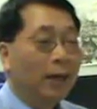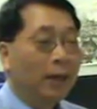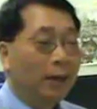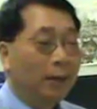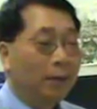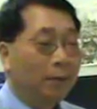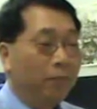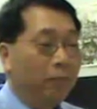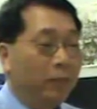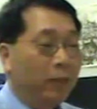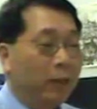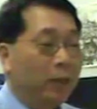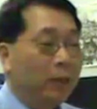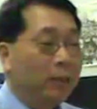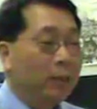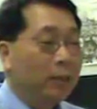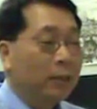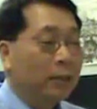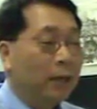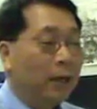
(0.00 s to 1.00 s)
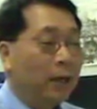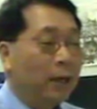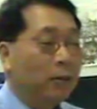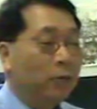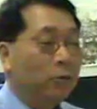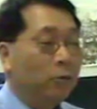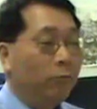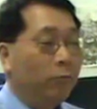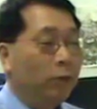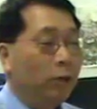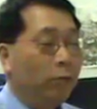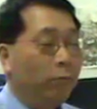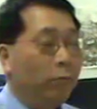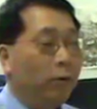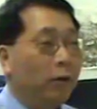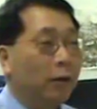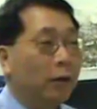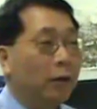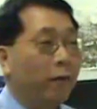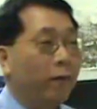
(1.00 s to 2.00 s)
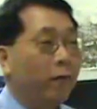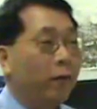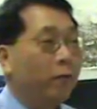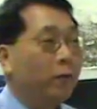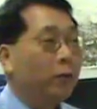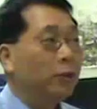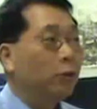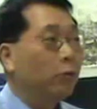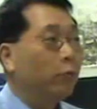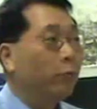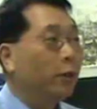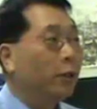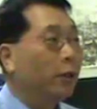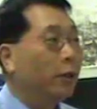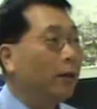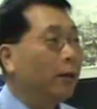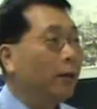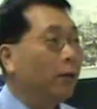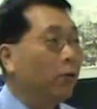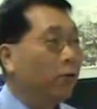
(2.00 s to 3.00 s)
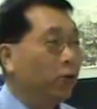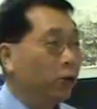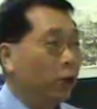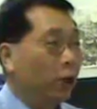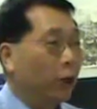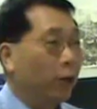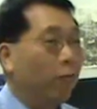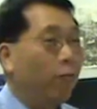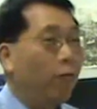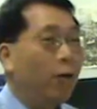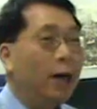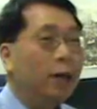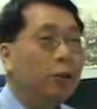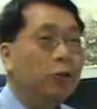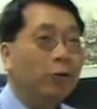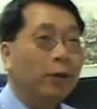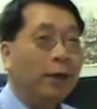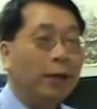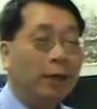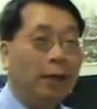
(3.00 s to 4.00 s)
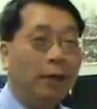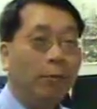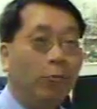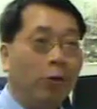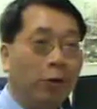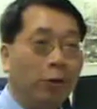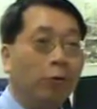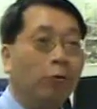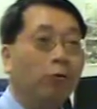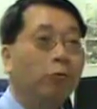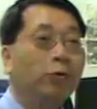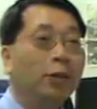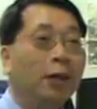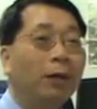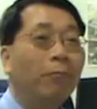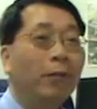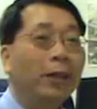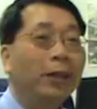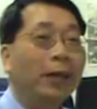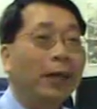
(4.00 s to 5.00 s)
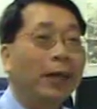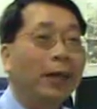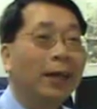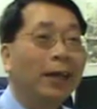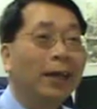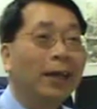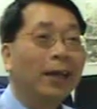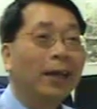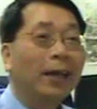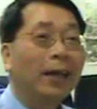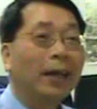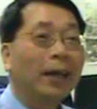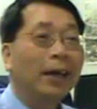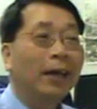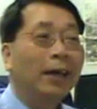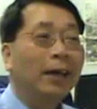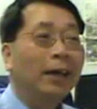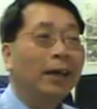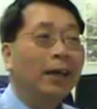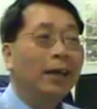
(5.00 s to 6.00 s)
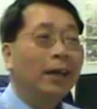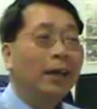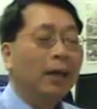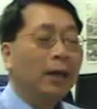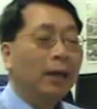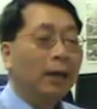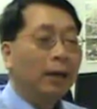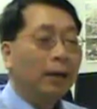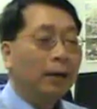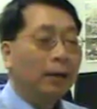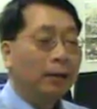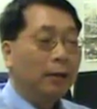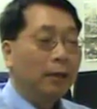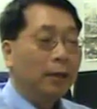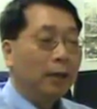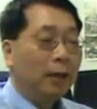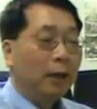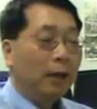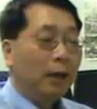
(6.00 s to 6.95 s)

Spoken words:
that sounds to me to be a very stupid logic. Why should I keep on losing money? Okay, well,